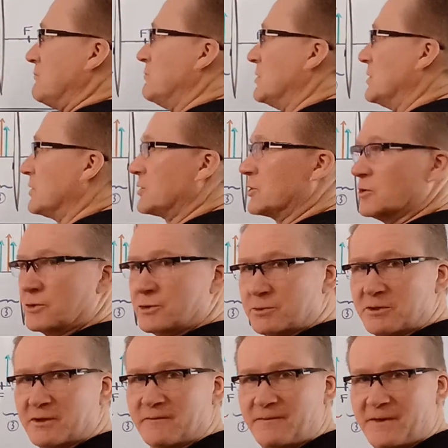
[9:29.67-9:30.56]
will go
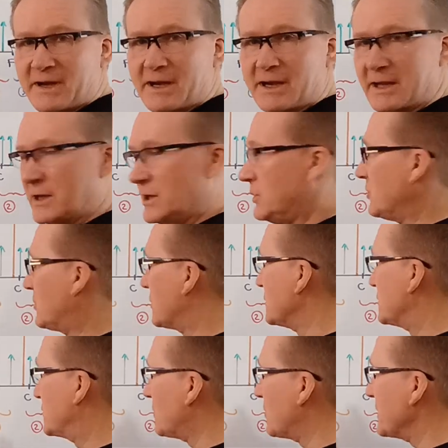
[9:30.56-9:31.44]
to infinity. You
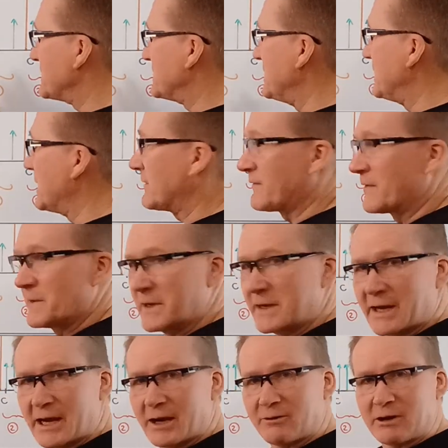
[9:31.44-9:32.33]
can sort of see that from the
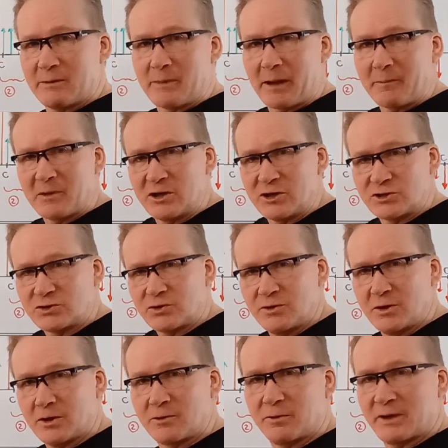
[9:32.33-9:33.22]
diagram. I'm going to show
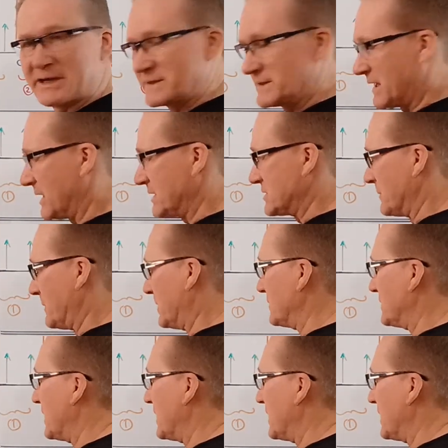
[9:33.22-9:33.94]
you a quick sketch about